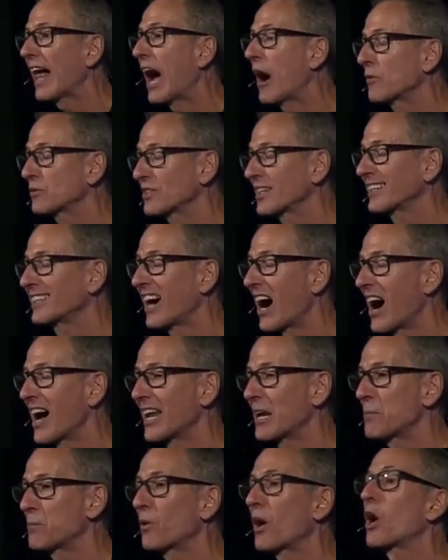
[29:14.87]
out to
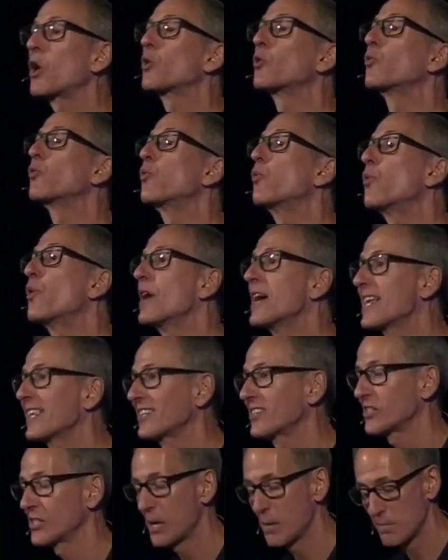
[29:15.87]
God in prayer
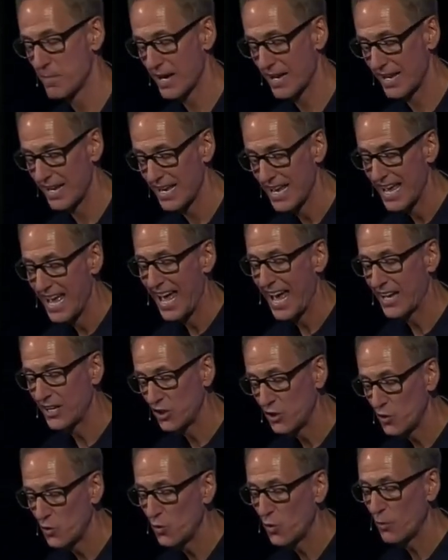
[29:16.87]
with somebody, and
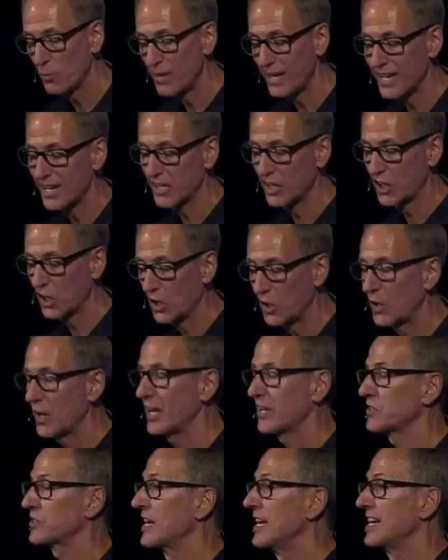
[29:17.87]
you will be
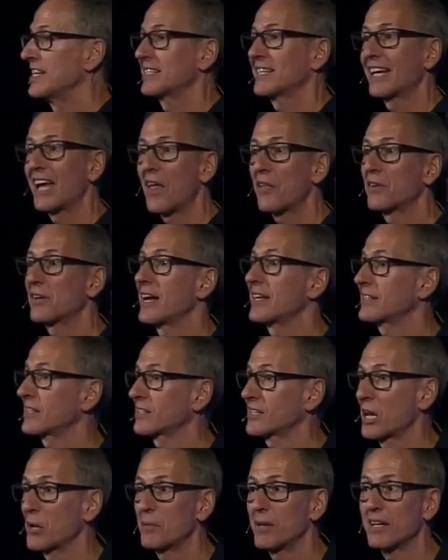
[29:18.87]
encouraged. Together Nights
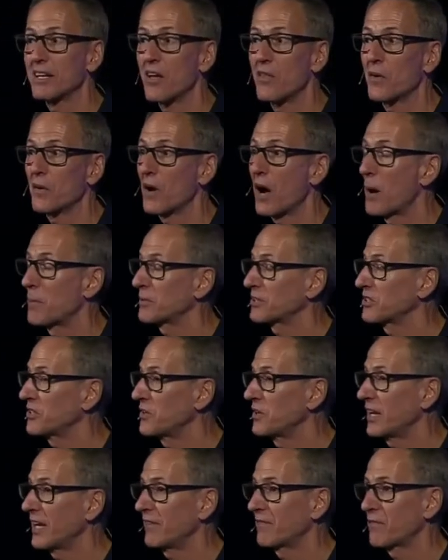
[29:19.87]
is going to be another
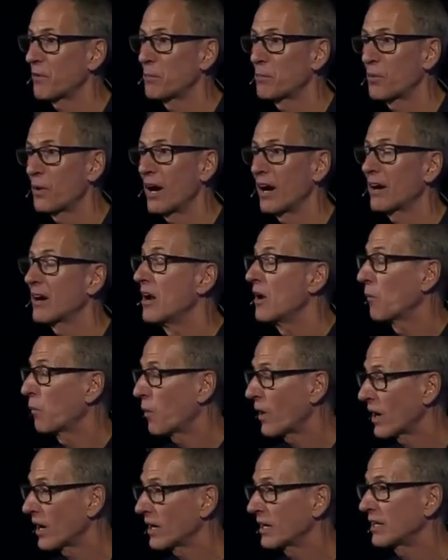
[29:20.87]
opportunity for prayer,
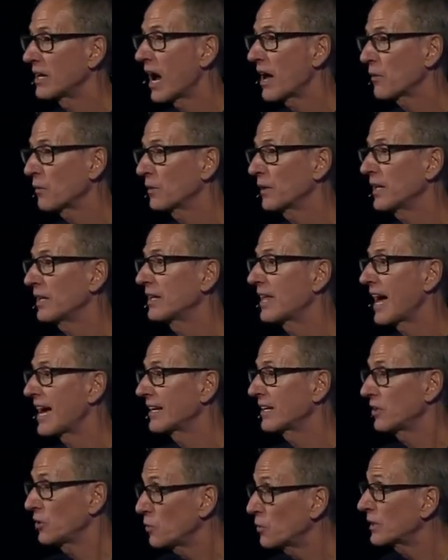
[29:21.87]
where not only
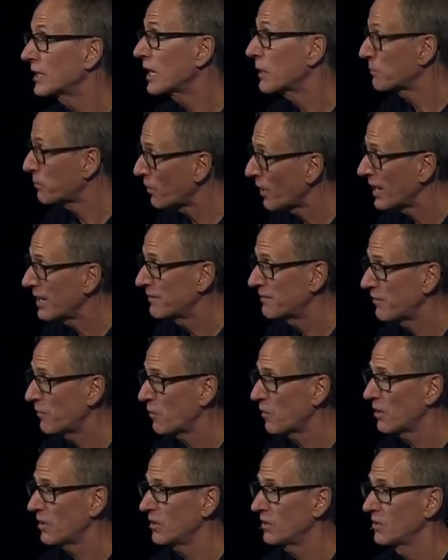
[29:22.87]
that you would get prayed
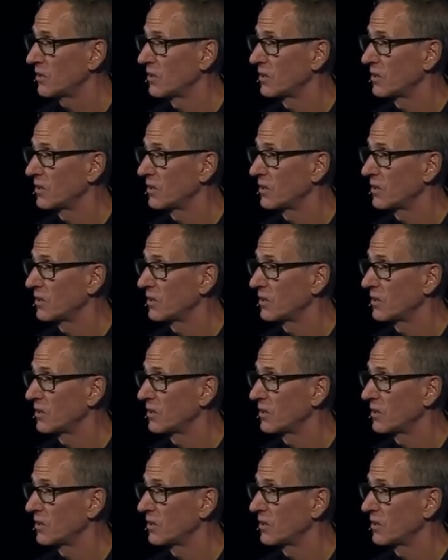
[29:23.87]
for,